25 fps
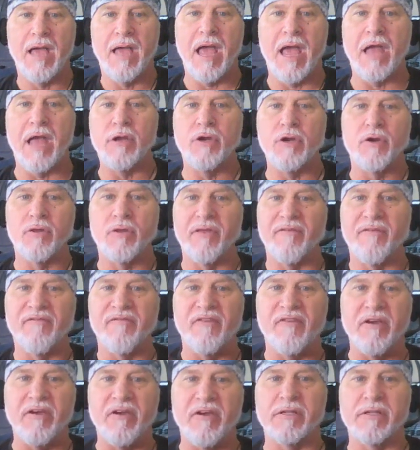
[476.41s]
and you're the
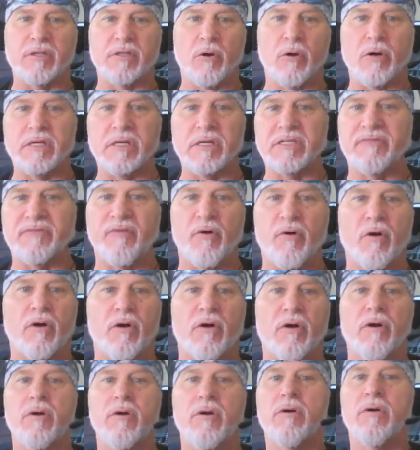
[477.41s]
food source
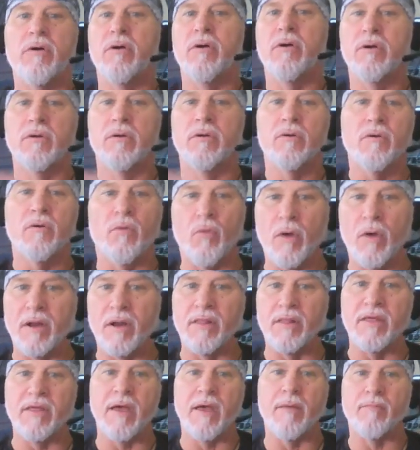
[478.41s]
for one
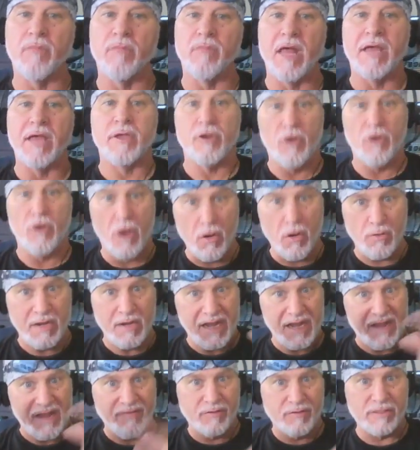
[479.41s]
of them, like your own
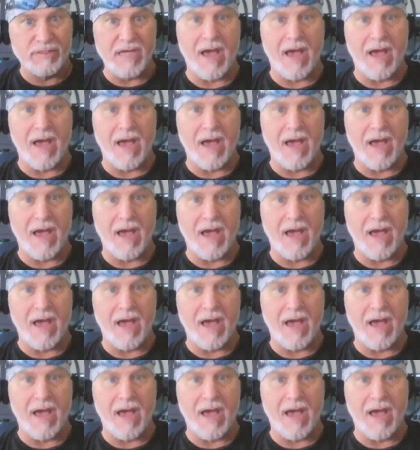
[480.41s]
evil